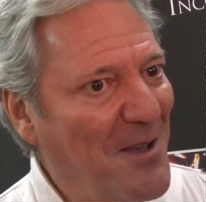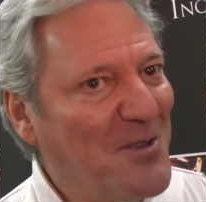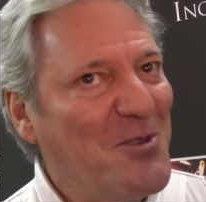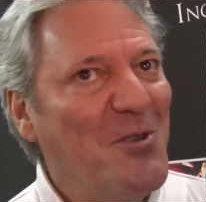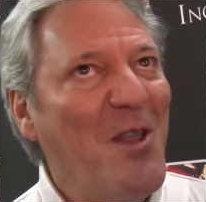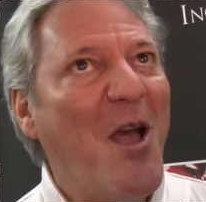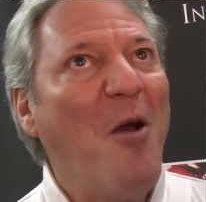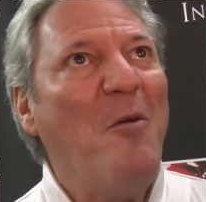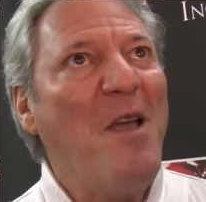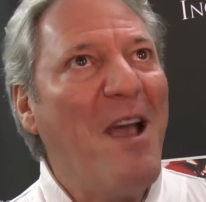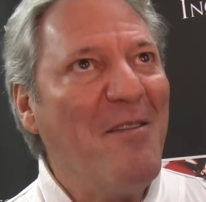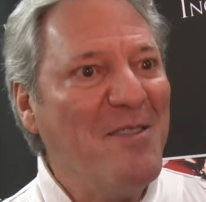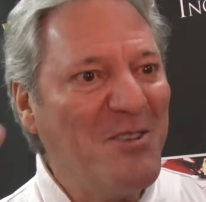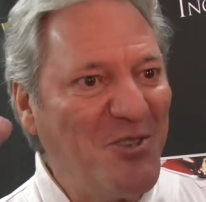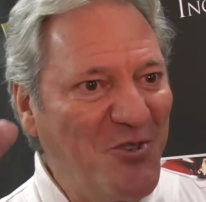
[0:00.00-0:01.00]
So now we
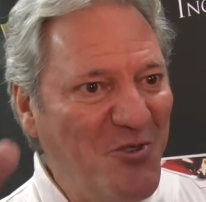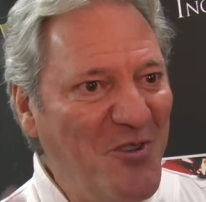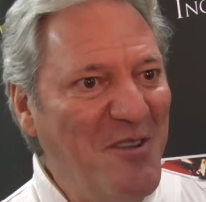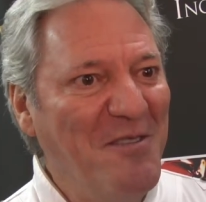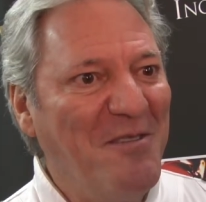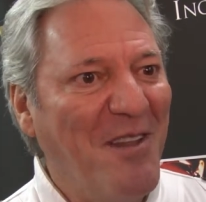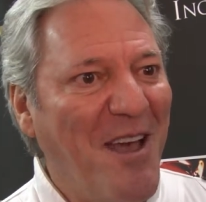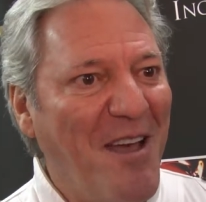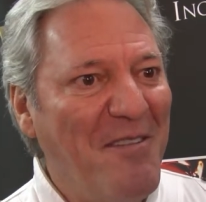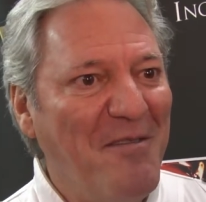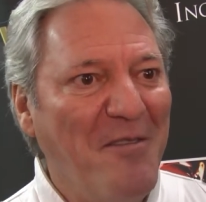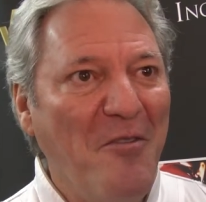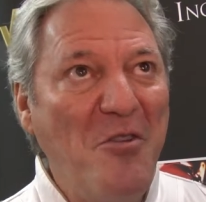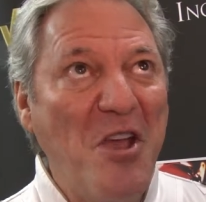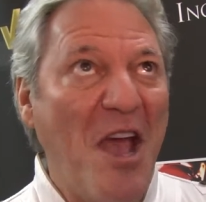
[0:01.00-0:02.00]
have this tree of life,
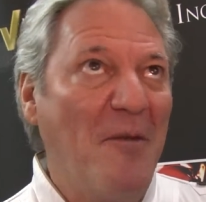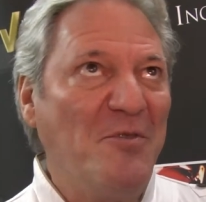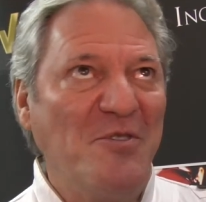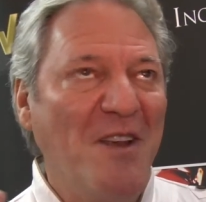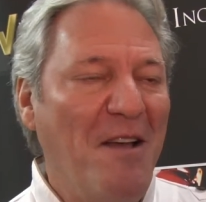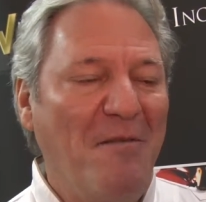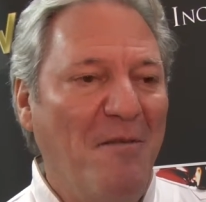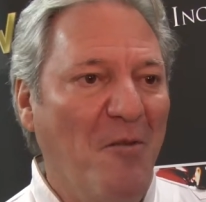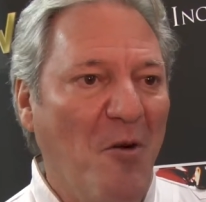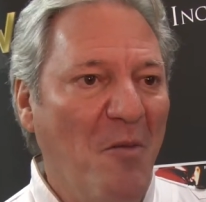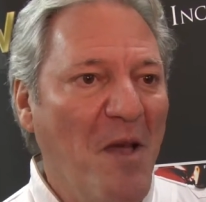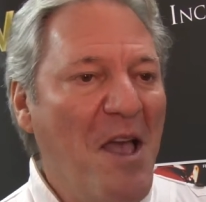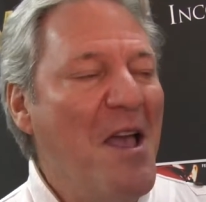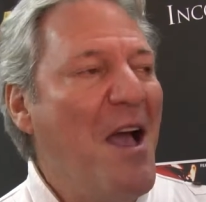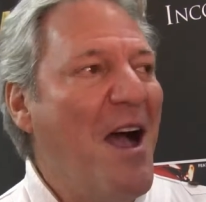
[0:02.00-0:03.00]
very abstract form.
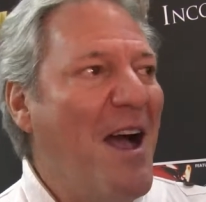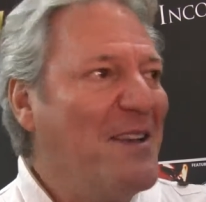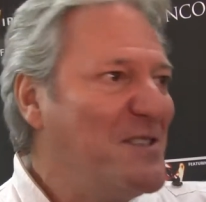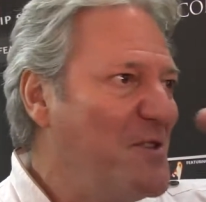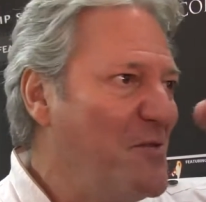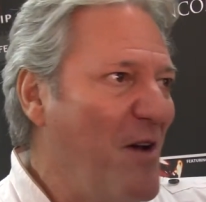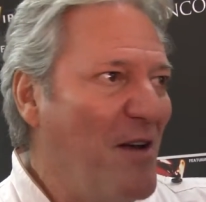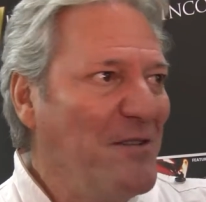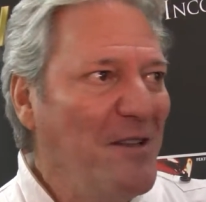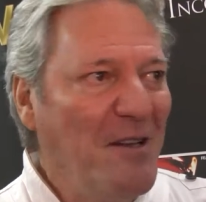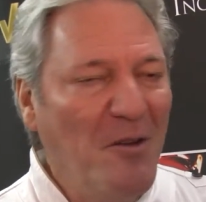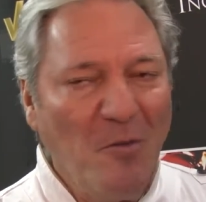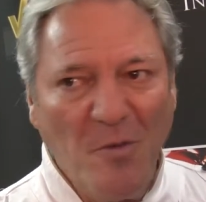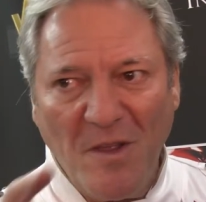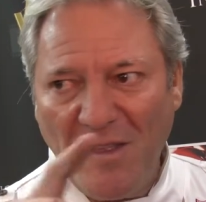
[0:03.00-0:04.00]
I
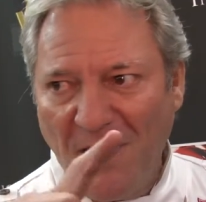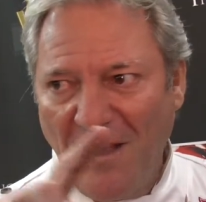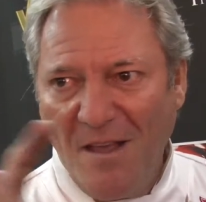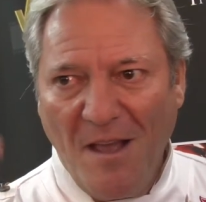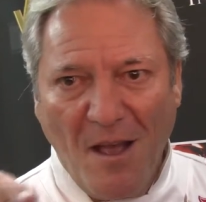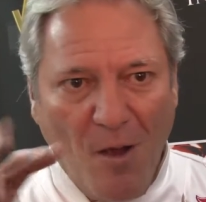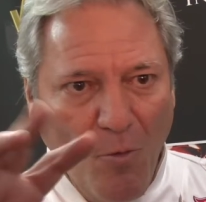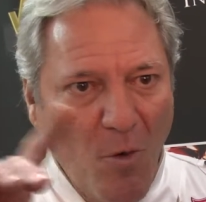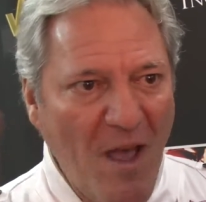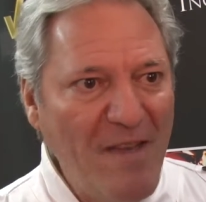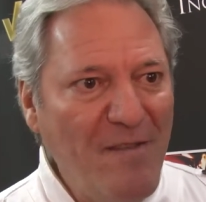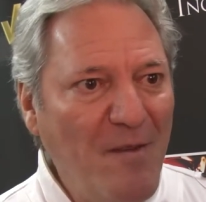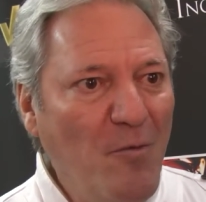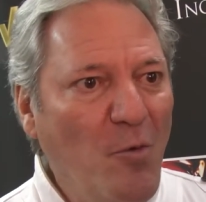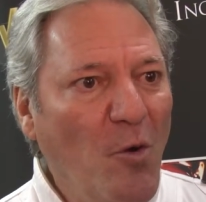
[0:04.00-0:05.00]
surrounded it with a
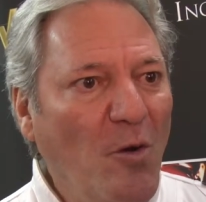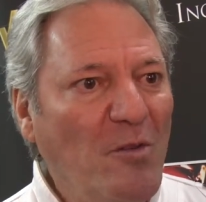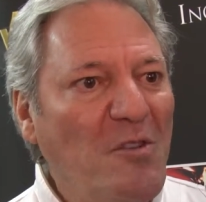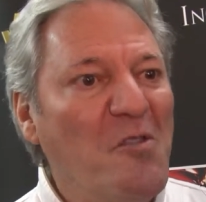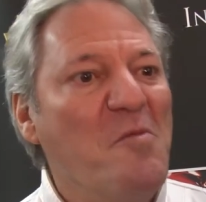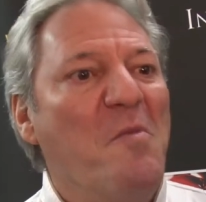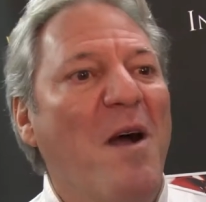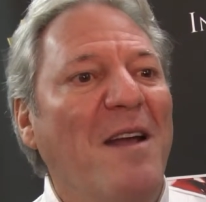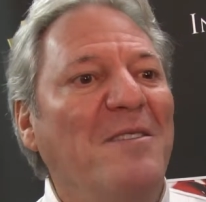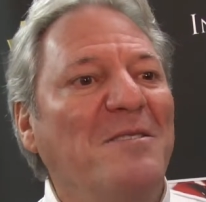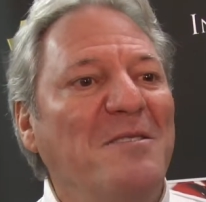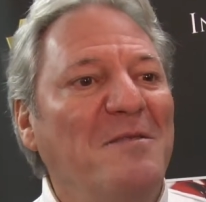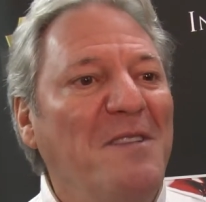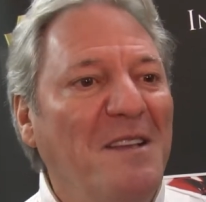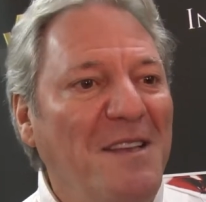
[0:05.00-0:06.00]
wavy wall to remind
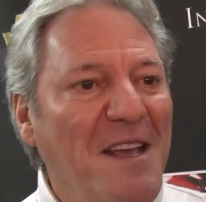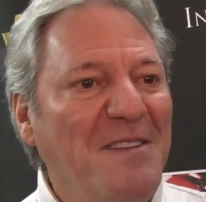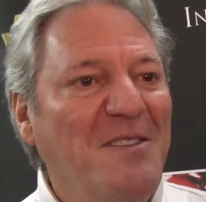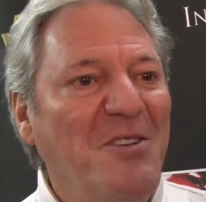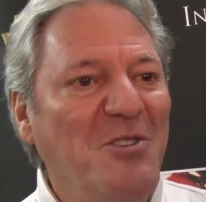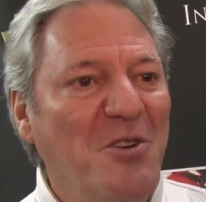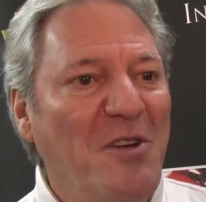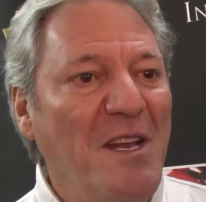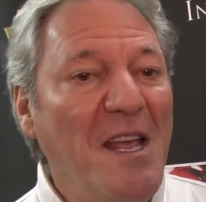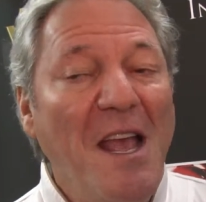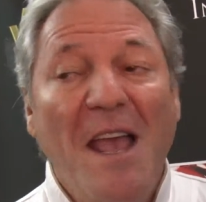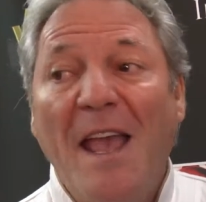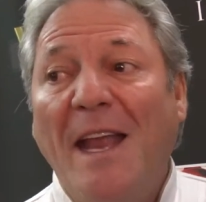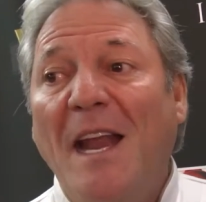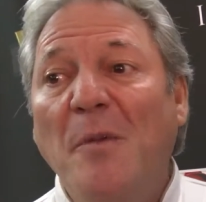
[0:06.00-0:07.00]
us of the desert journey,
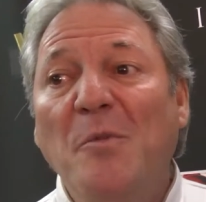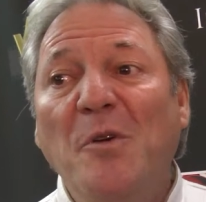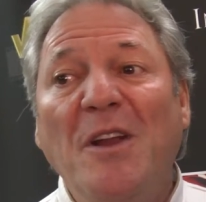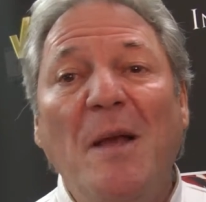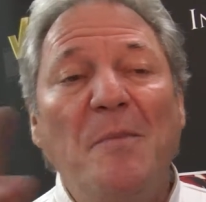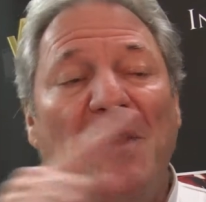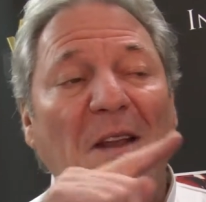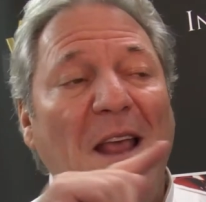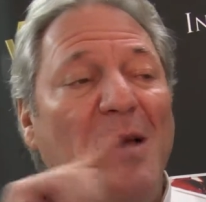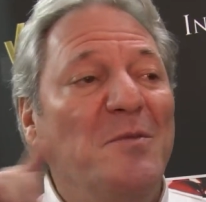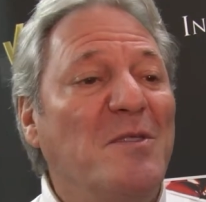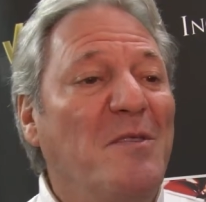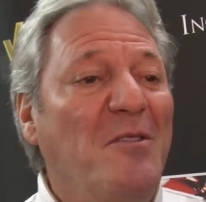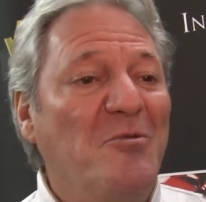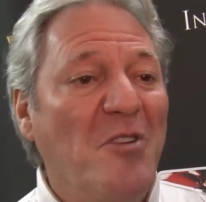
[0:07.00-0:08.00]
and I put up the names
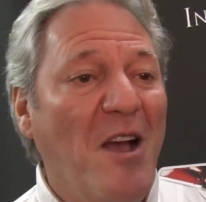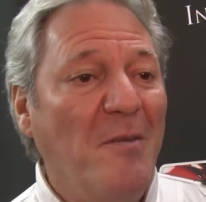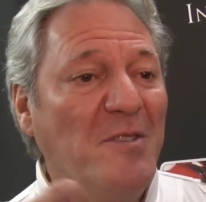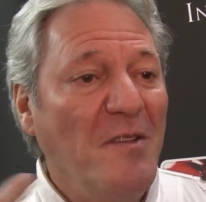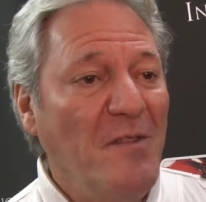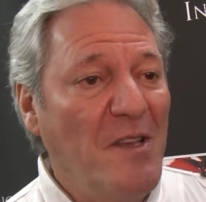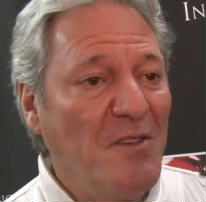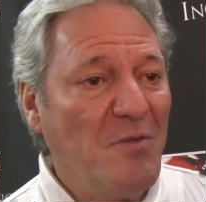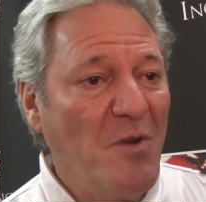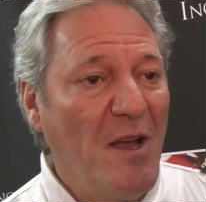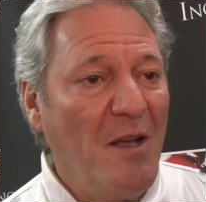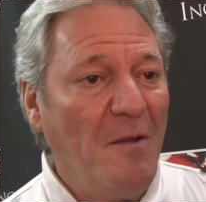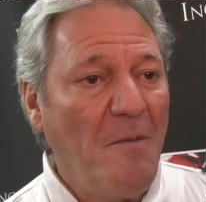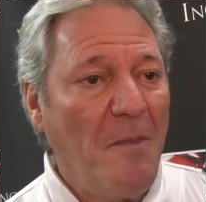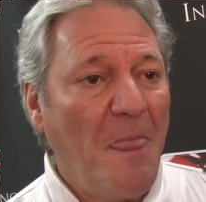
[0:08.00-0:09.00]
of the tribes of
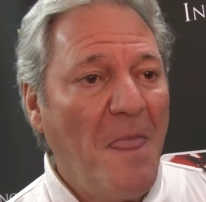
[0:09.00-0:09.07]
Israel.